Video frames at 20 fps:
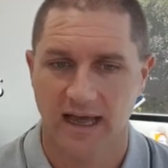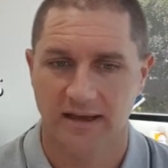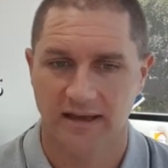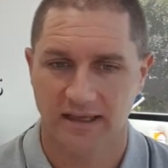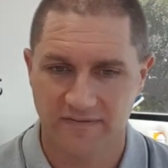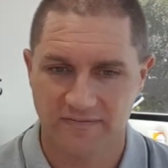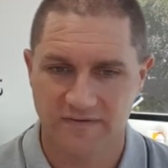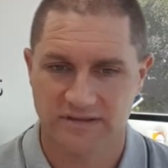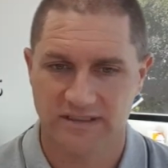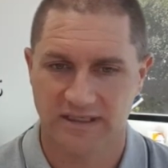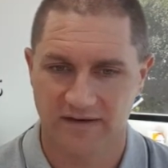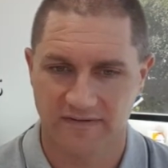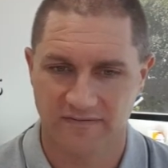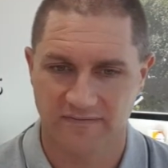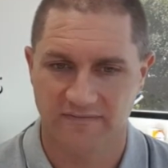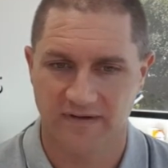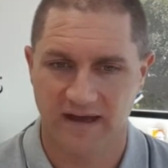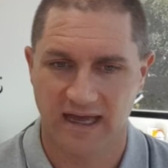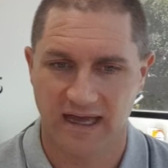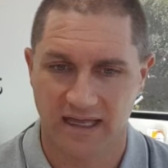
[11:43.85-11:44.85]
give us an
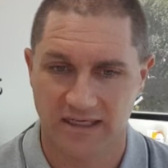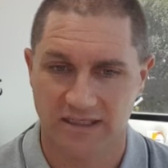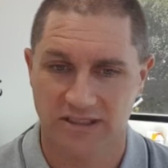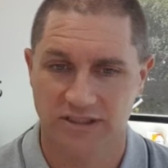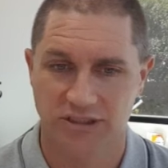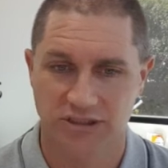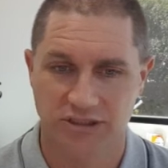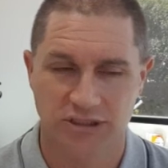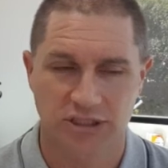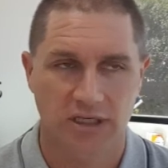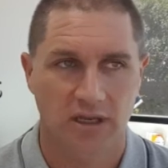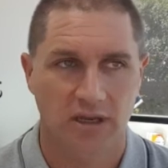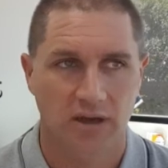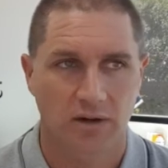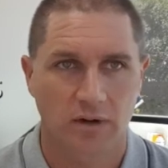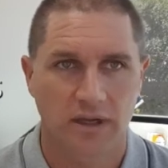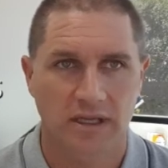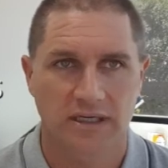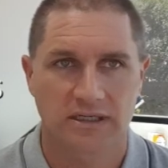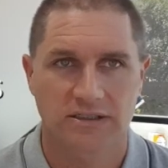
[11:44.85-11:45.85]
advantage
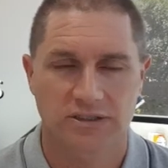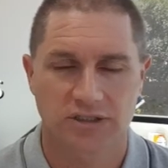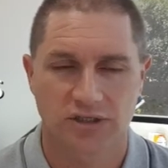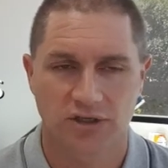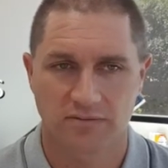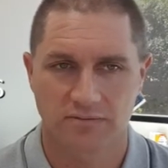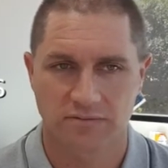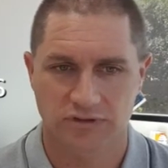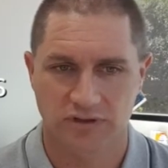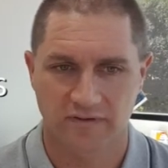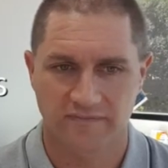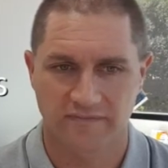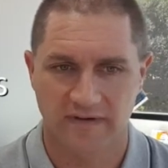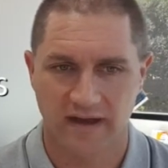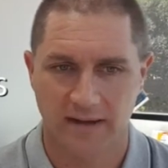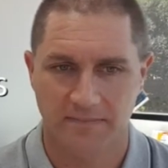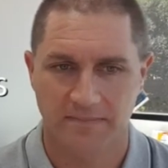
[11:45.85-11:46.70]
in terms of